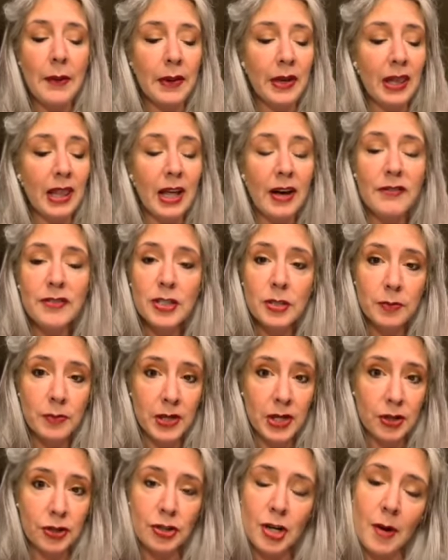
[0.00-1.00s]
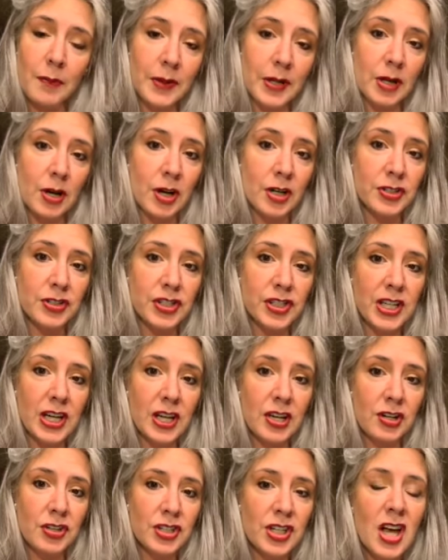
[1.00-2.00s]
I would love to be your shopping
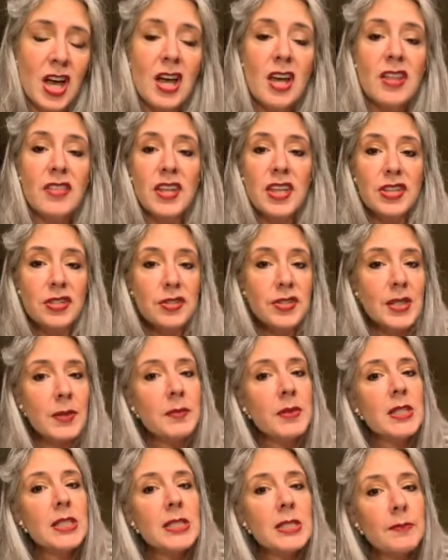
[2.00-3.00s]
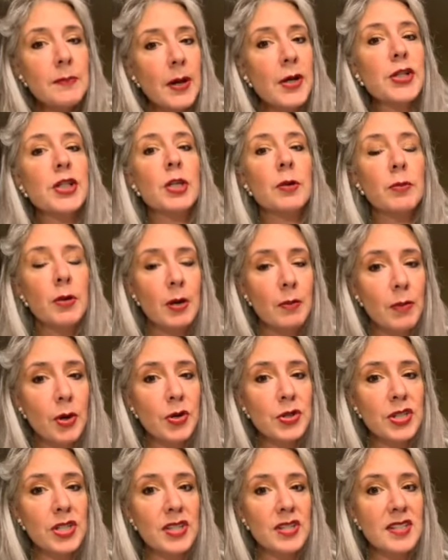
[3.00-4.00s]
concierge. These are some of the special
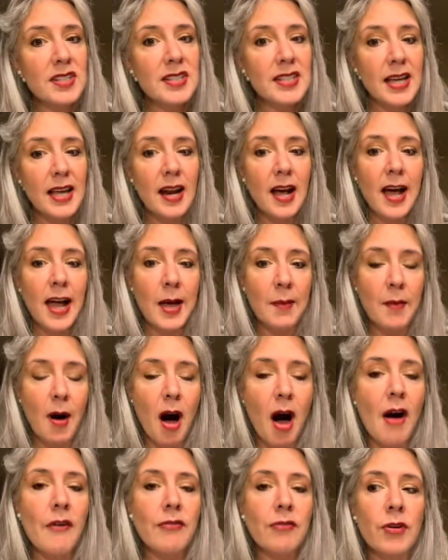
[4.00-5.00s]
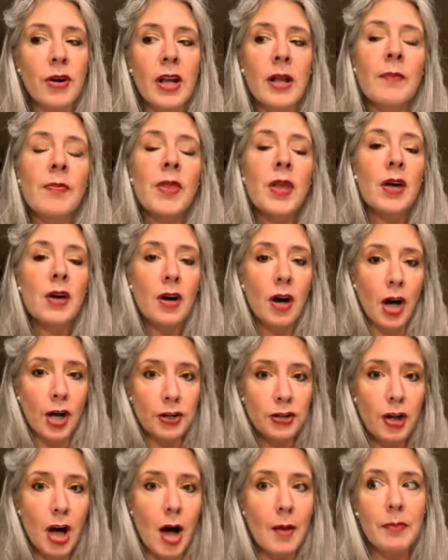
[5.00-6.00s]
promotions that I am offering
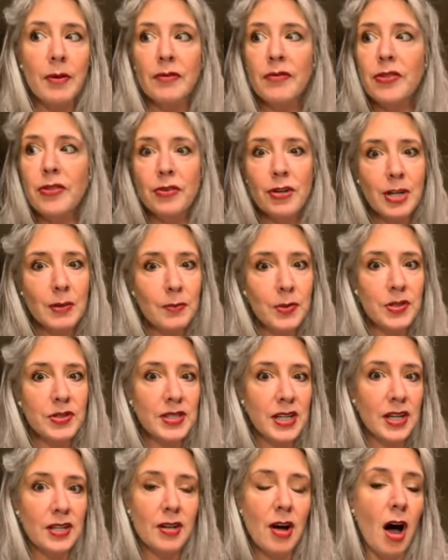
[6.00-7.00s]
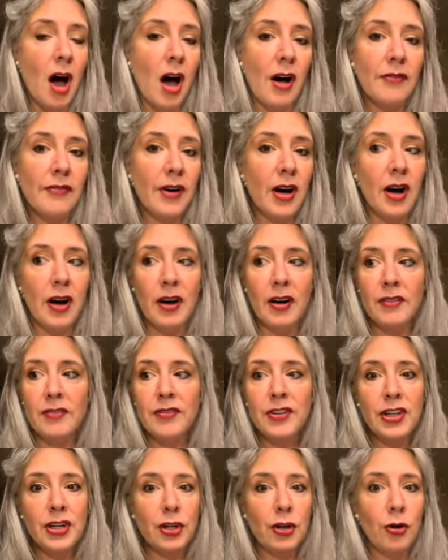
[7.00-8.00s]
on top of 30% off
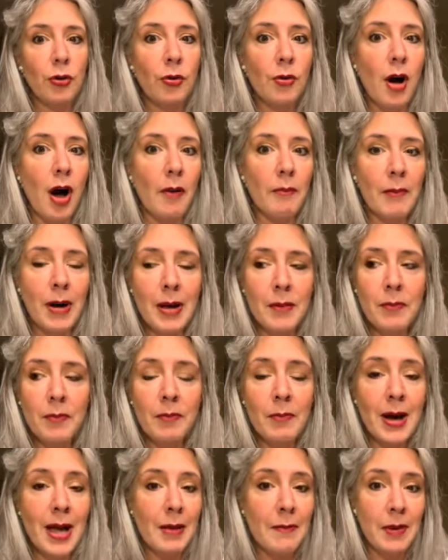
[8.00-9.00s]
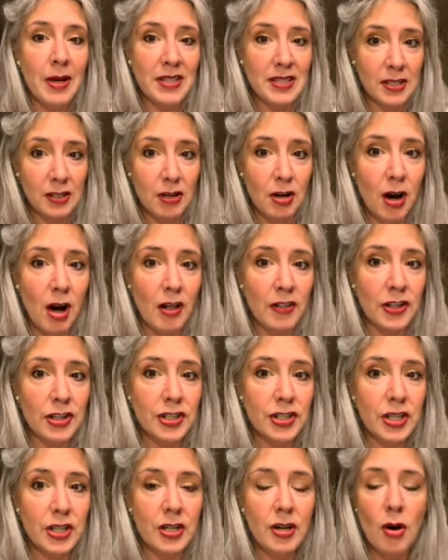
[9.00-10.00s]
of, you know, my amazing
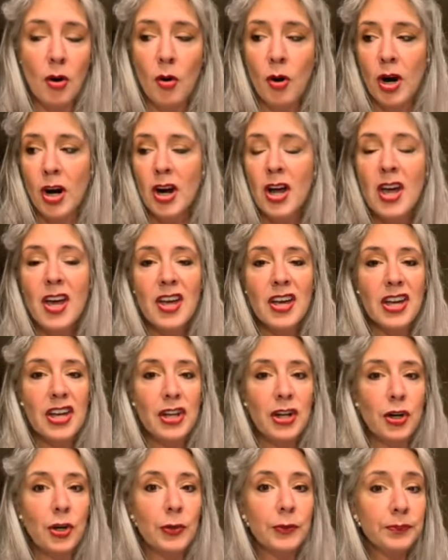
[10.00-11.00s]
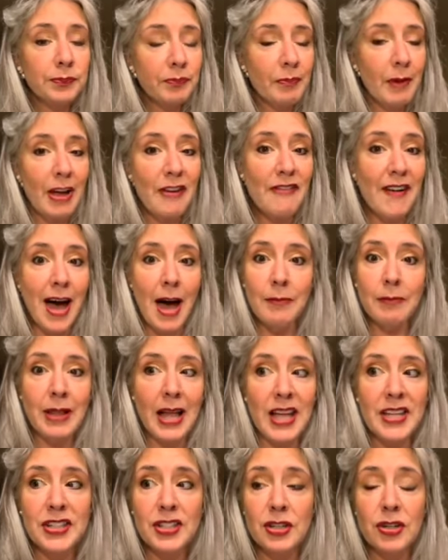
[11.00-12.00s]
collagen, or, you know, my fat
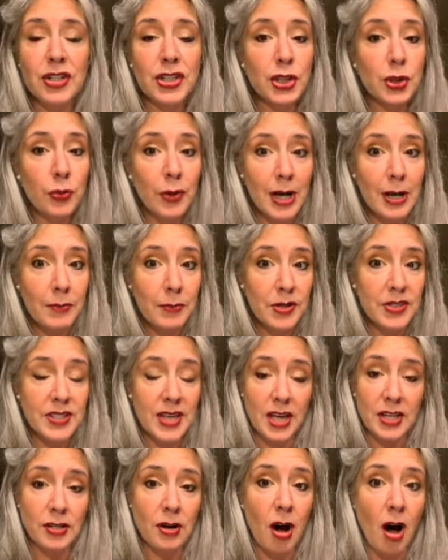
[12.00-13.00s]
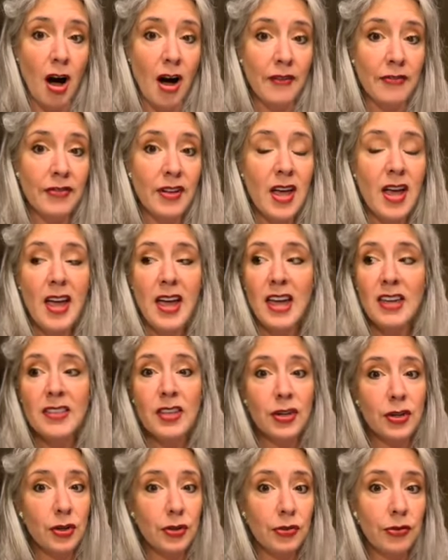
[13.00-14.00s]
blaster is 20% off in
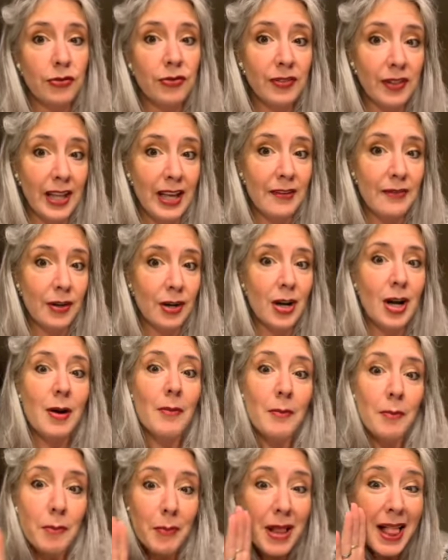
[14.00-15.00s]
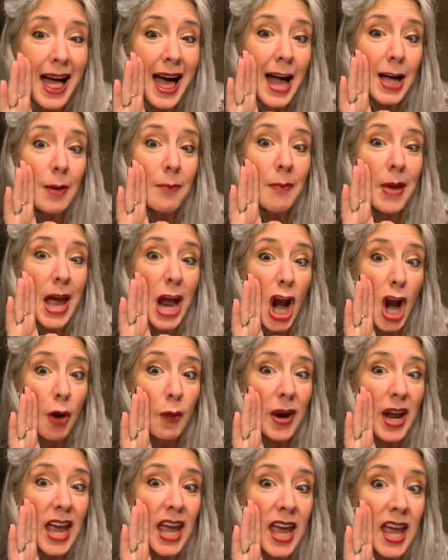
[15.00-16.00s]
the new flavor,
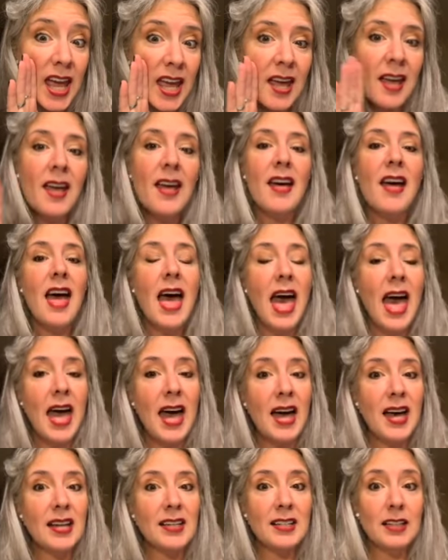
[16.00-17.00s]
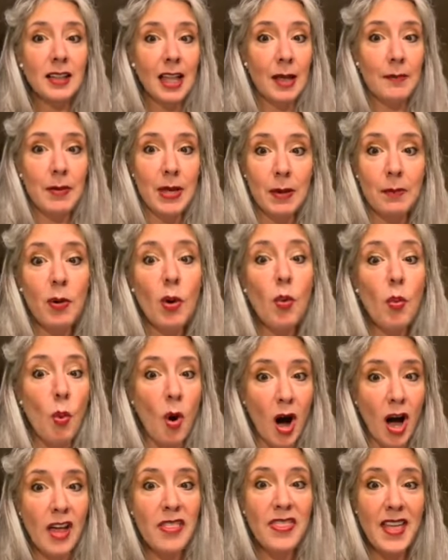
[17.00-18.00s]
blackberry. And like, people
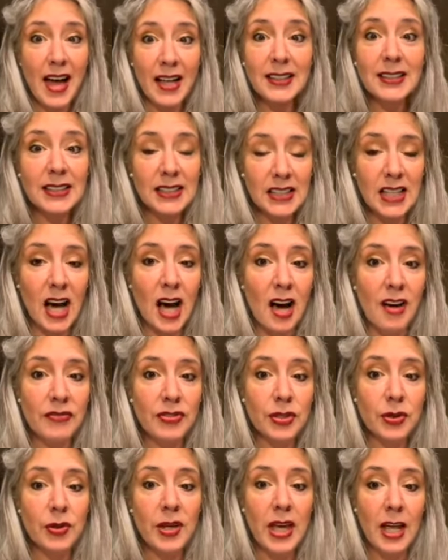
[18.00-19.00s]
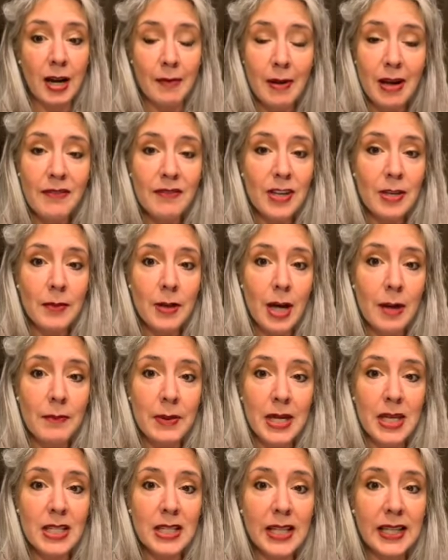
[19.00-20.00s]
want that stuff. So get on my
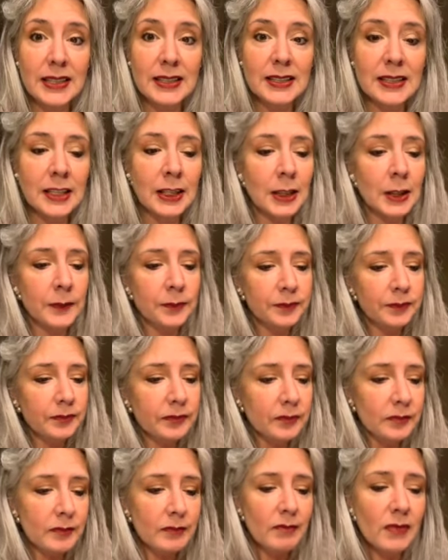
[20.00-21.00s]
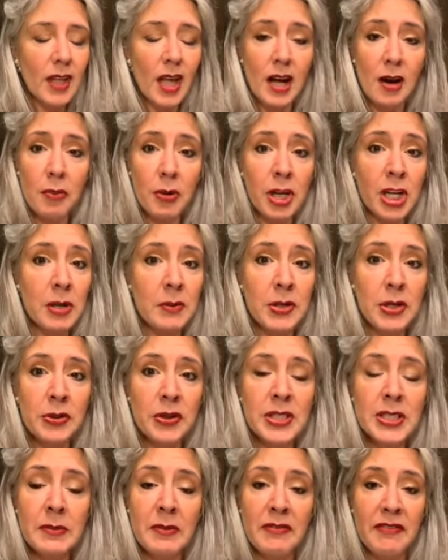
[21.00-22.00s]
VIP list. We're going to be
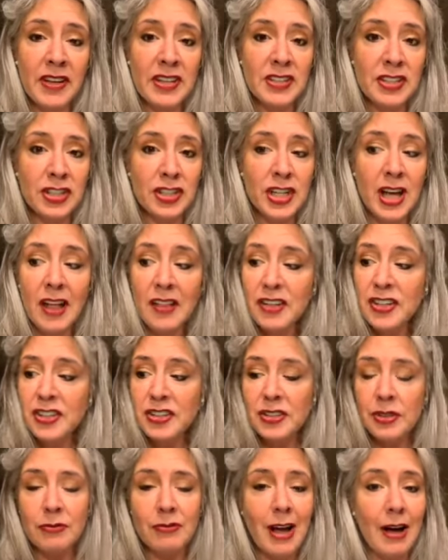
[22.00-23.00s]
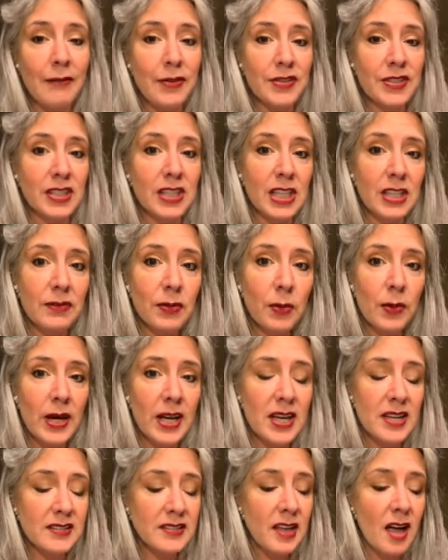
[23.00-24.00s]
doing some events and challenges and raffles and
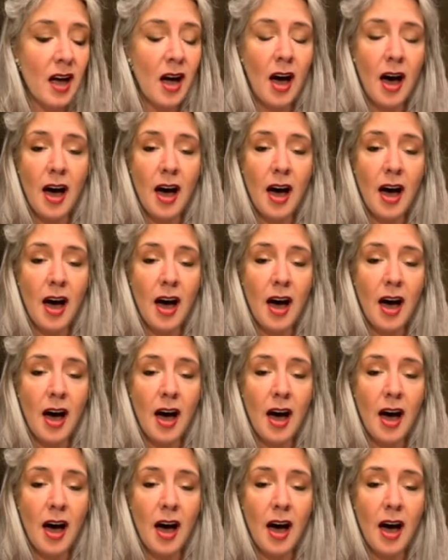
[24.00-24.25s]
giveaways.